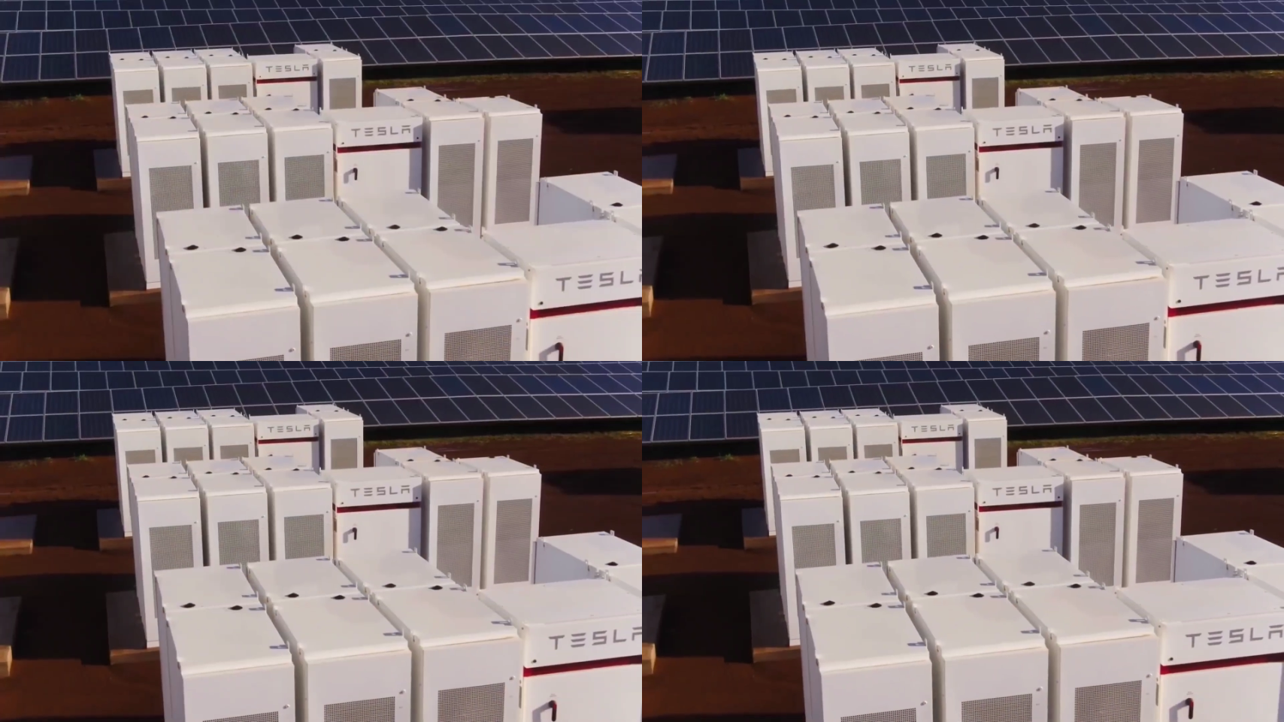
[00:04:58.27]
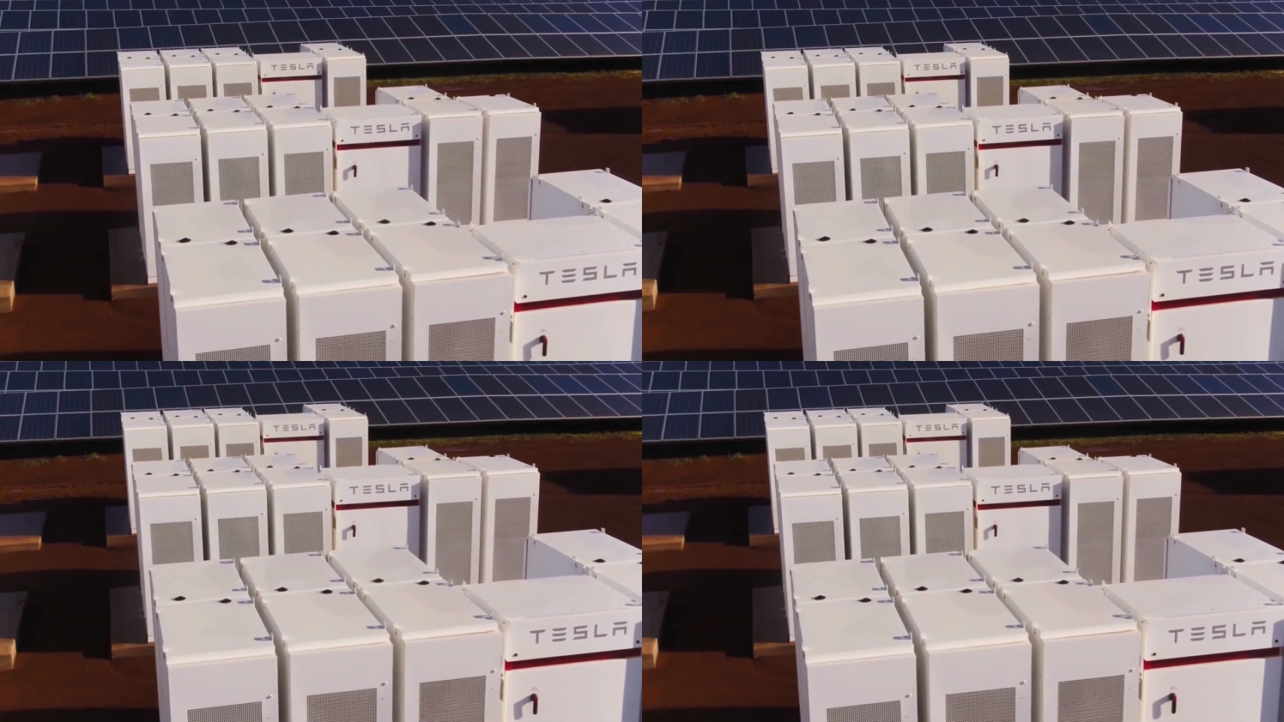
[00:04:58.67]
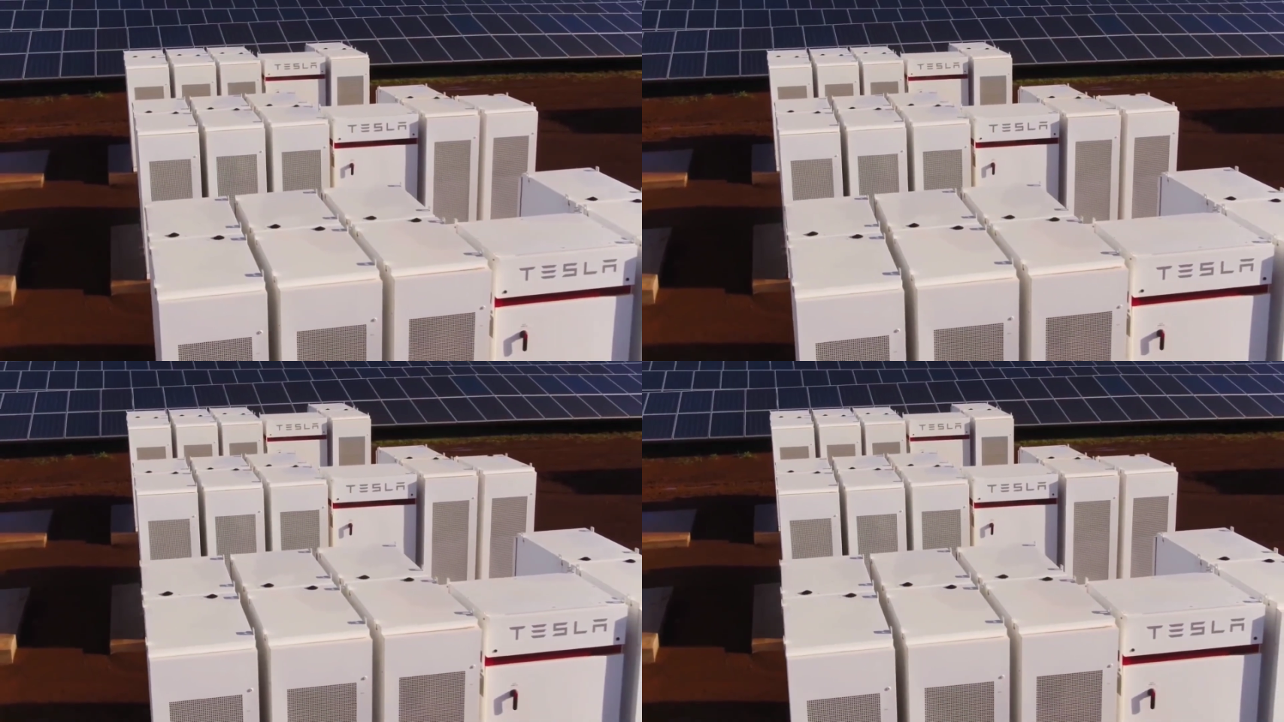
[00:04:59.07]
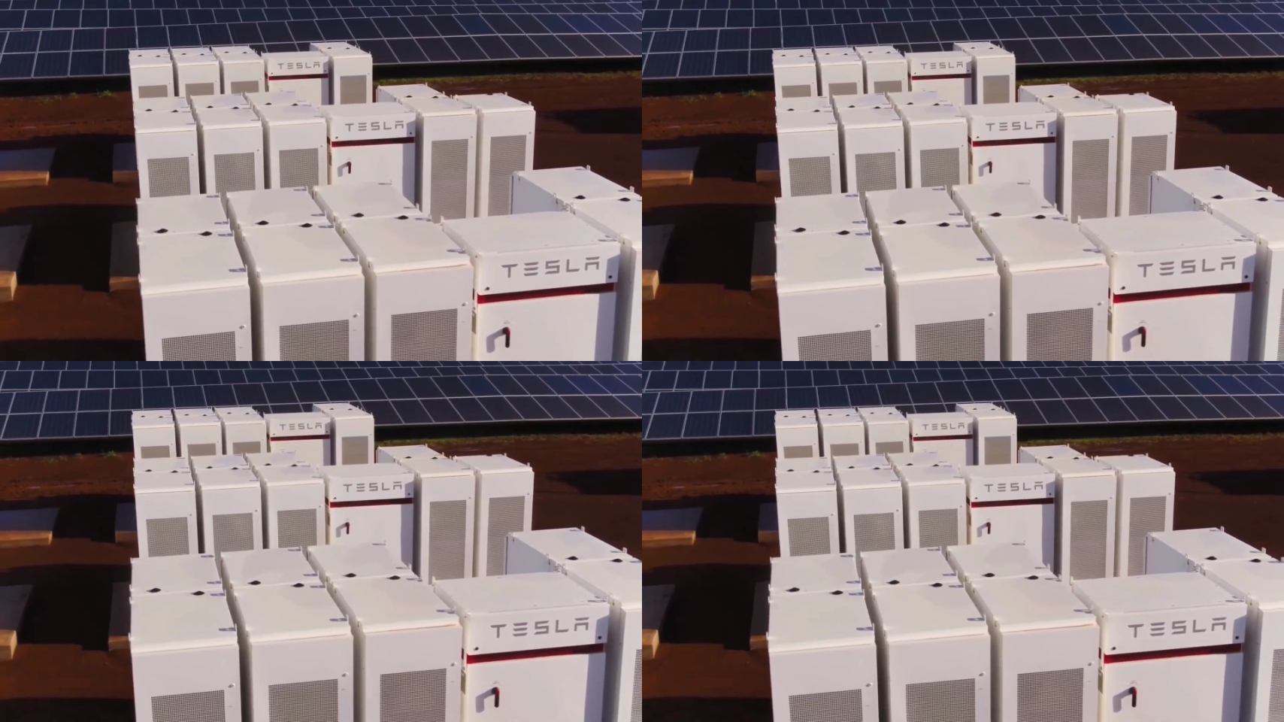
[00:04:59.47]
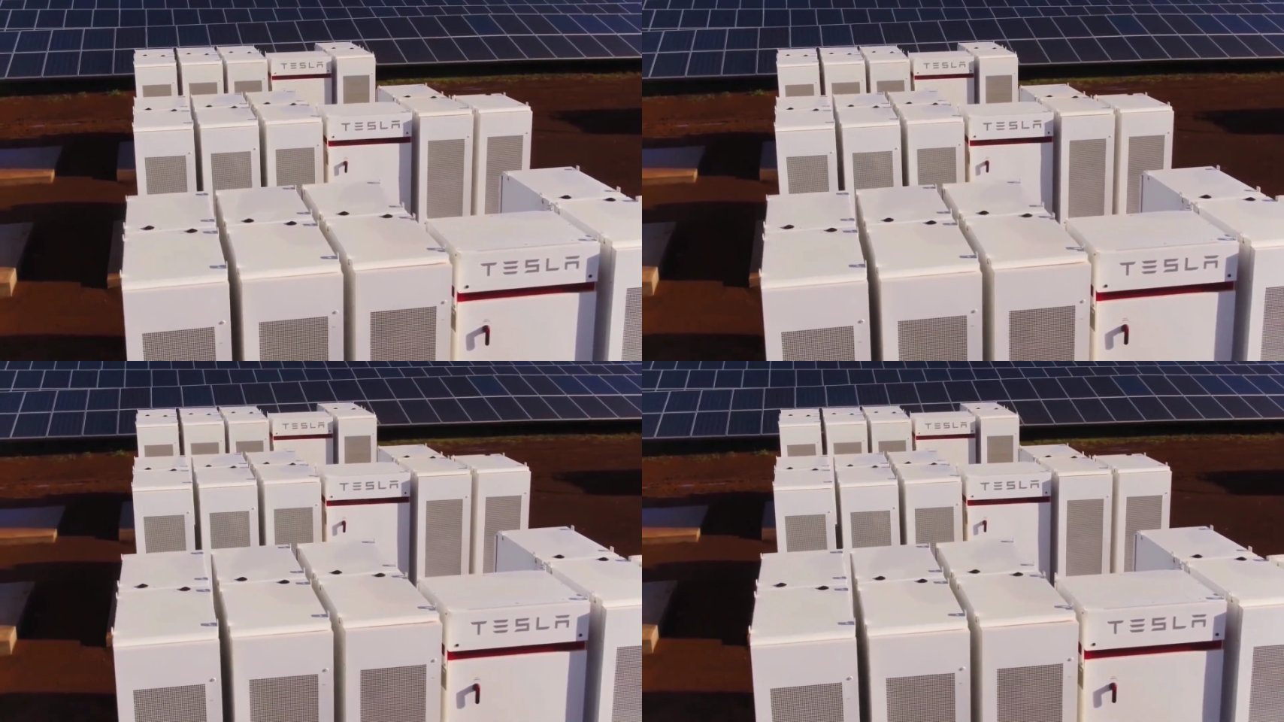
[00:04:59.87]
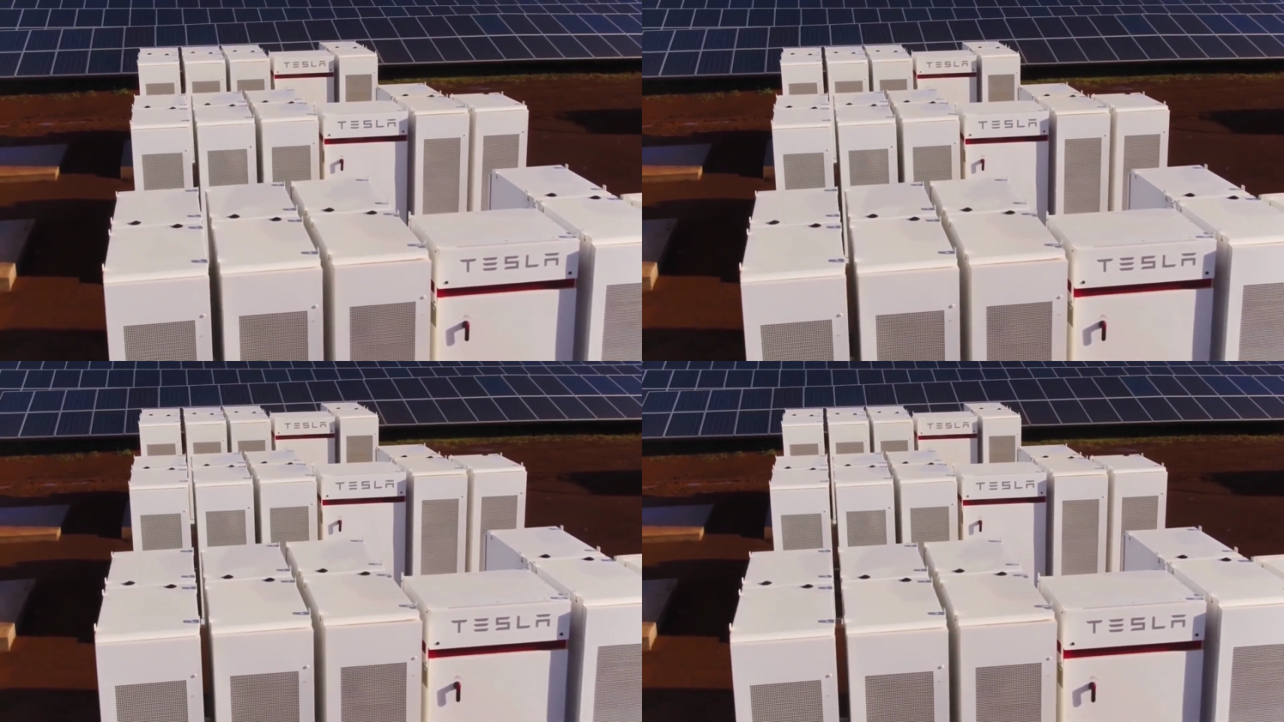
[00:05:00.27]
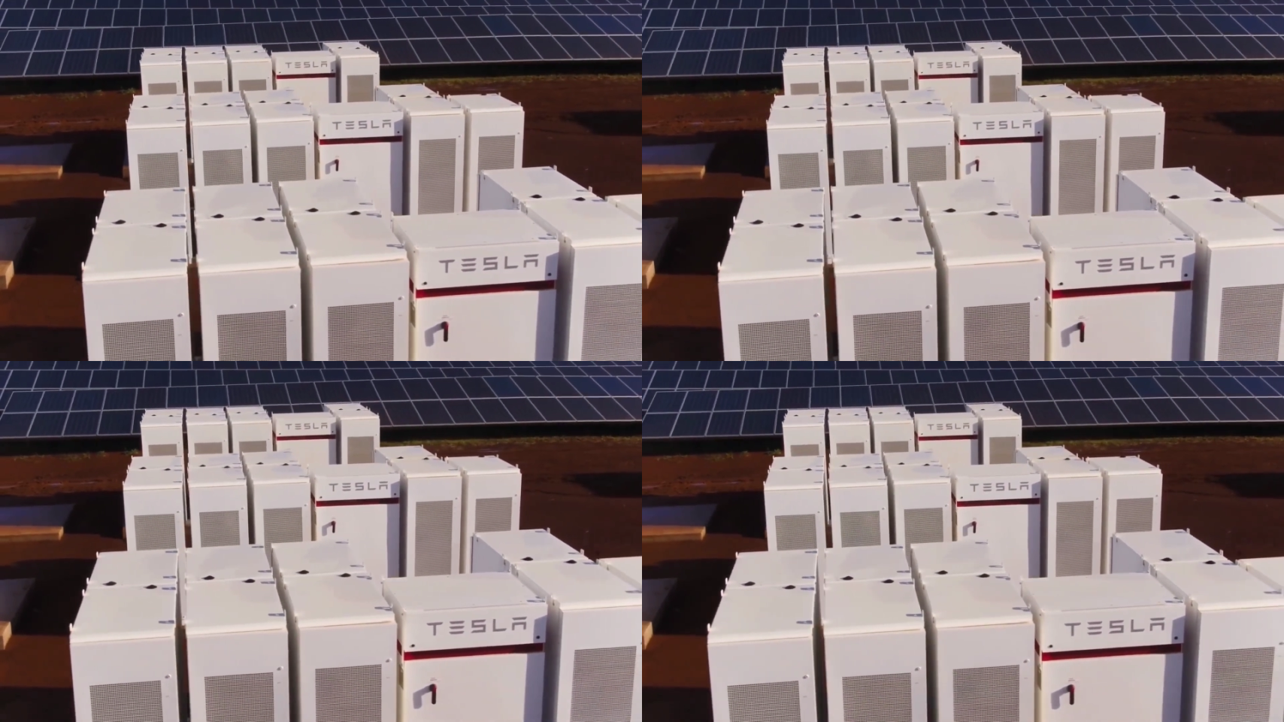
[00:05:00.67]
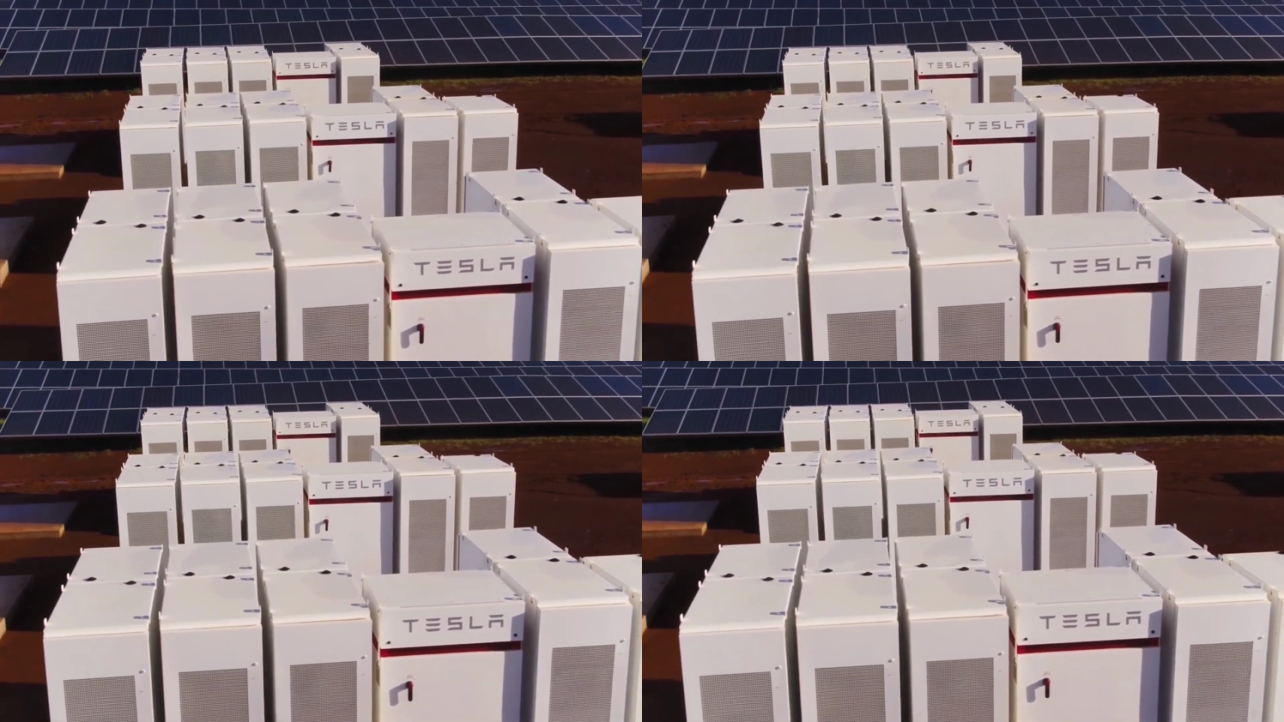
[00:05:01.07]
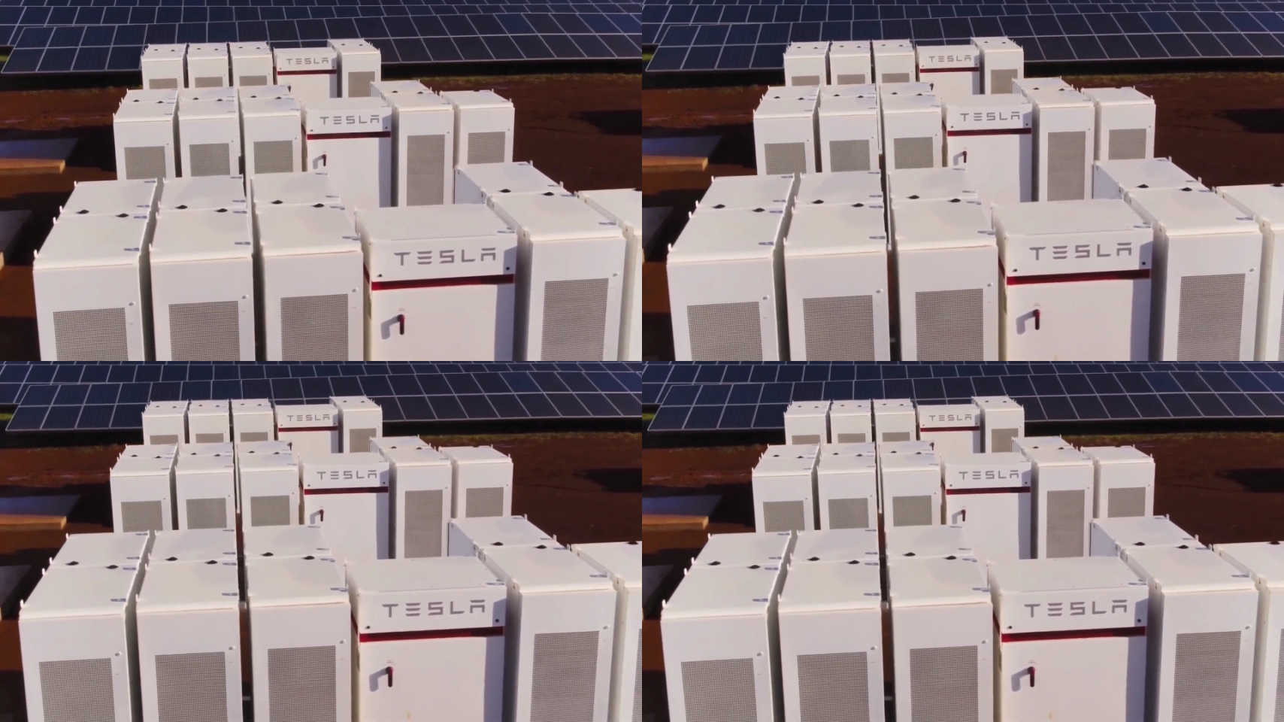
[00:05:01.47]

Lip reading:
Nobody's mouth can be seen.